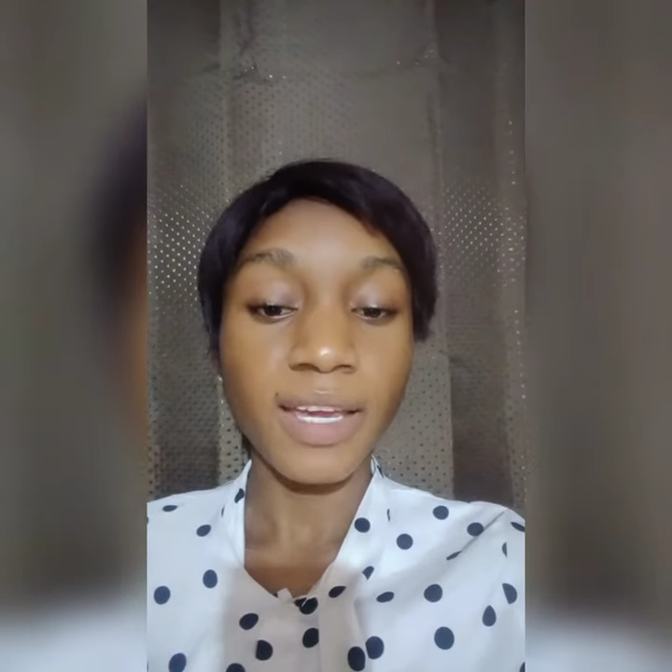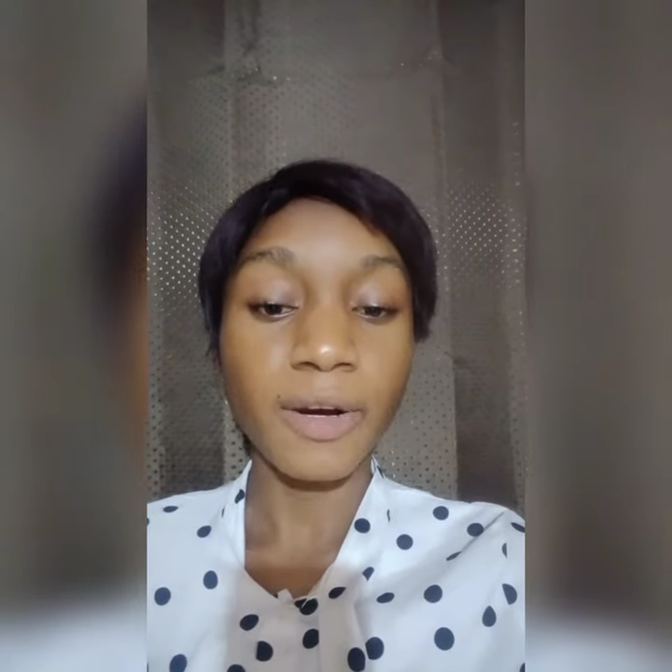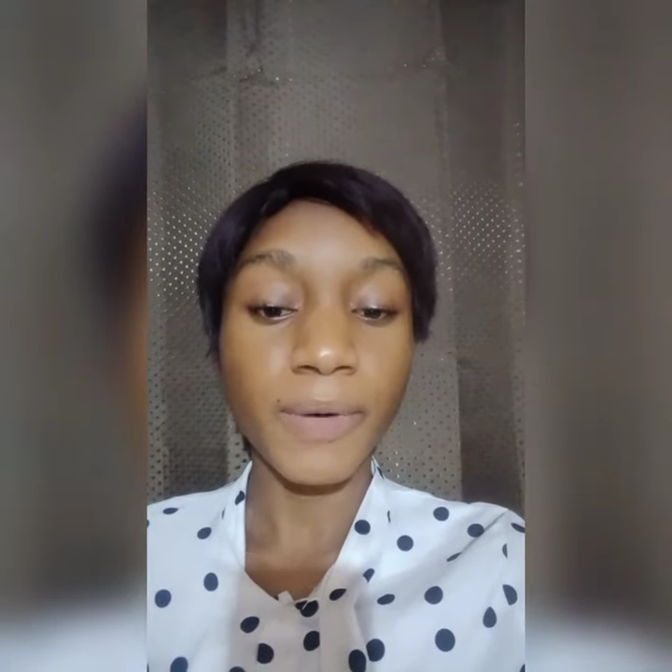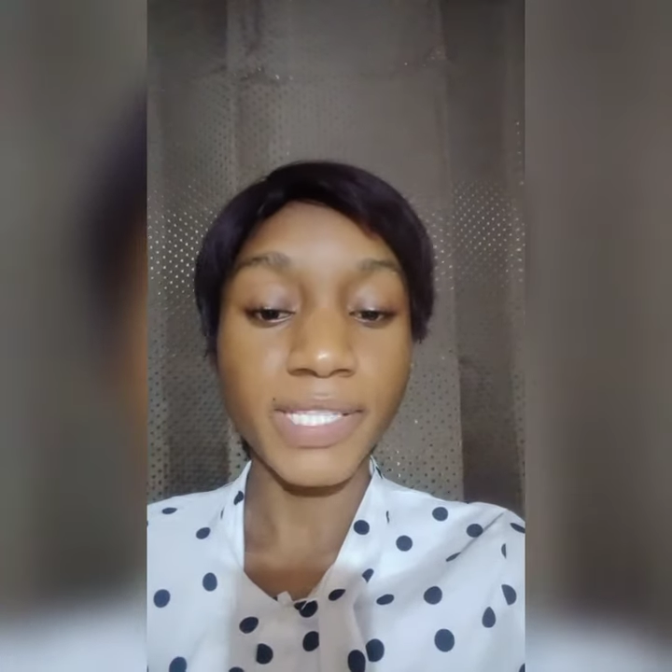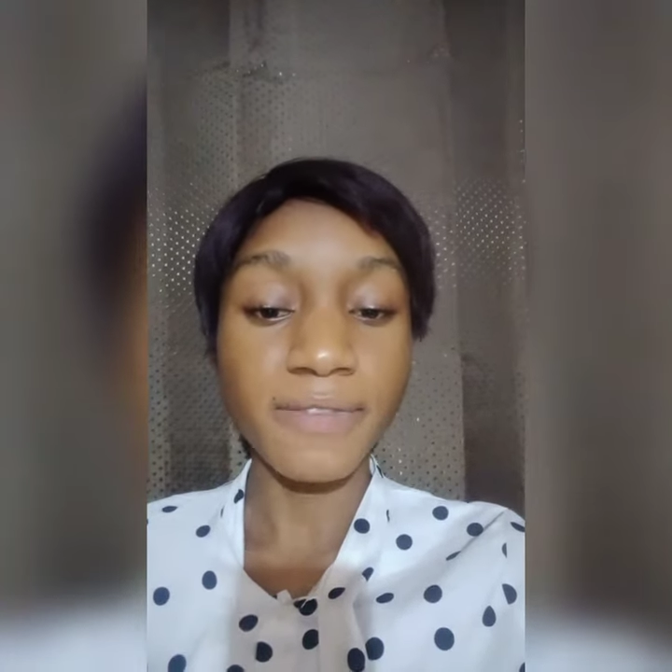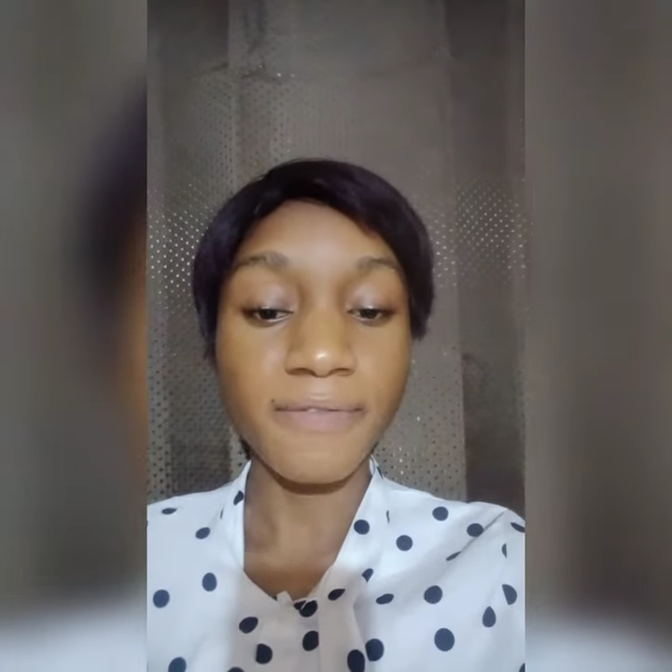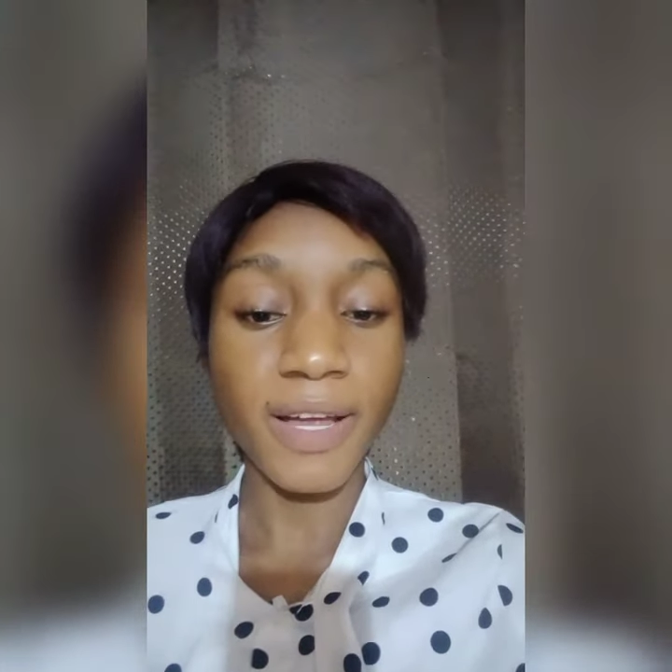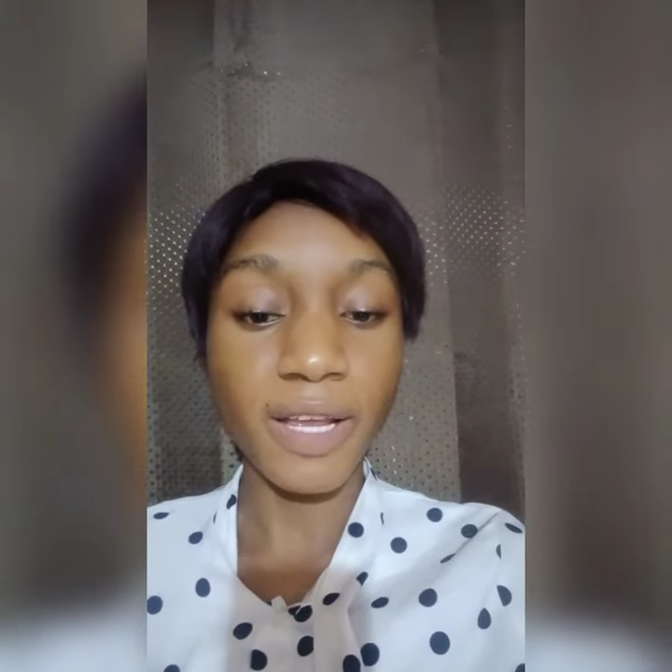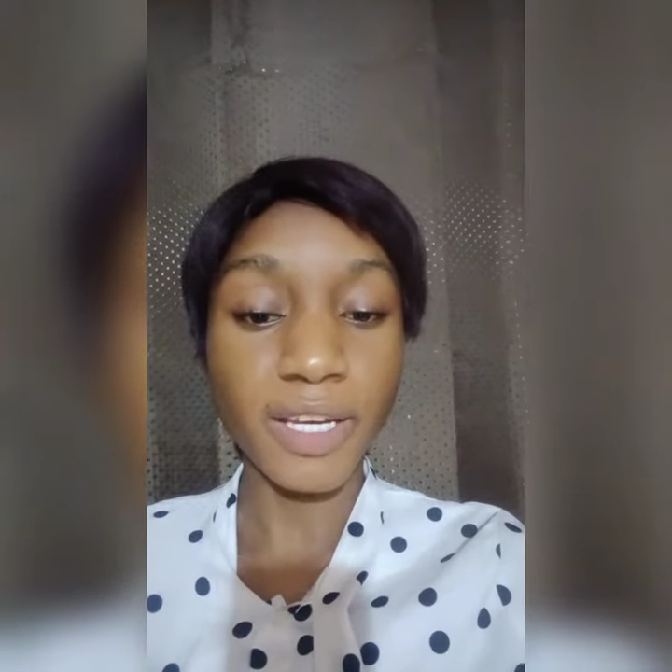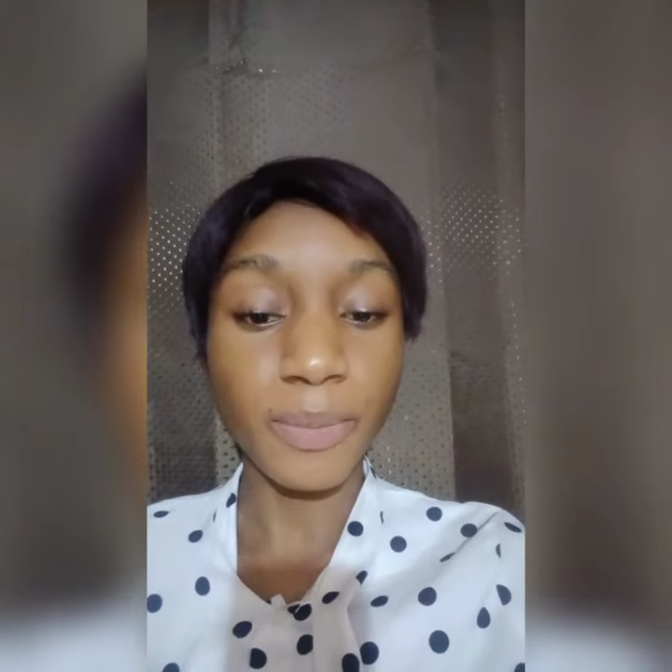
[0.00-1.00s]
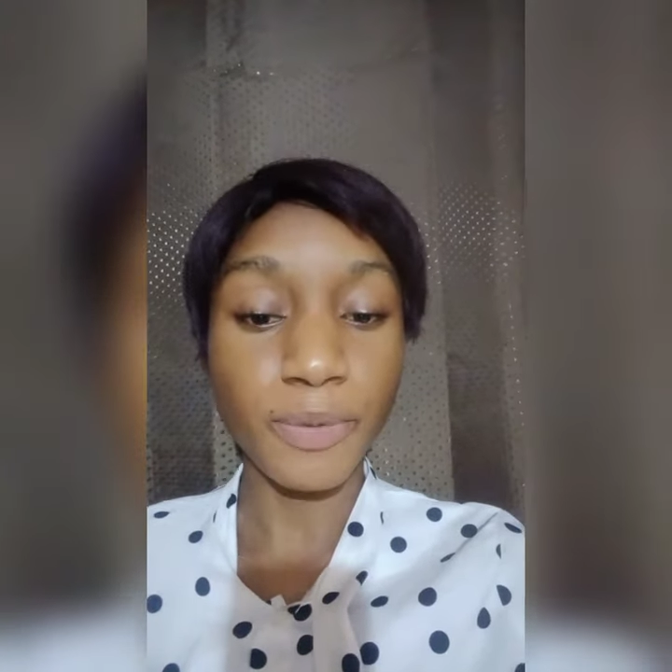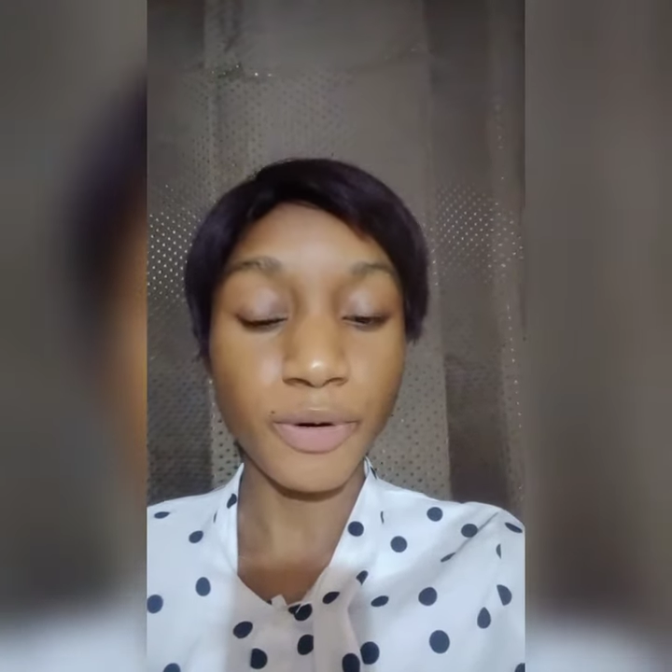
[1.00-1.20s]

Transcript: in creating value-added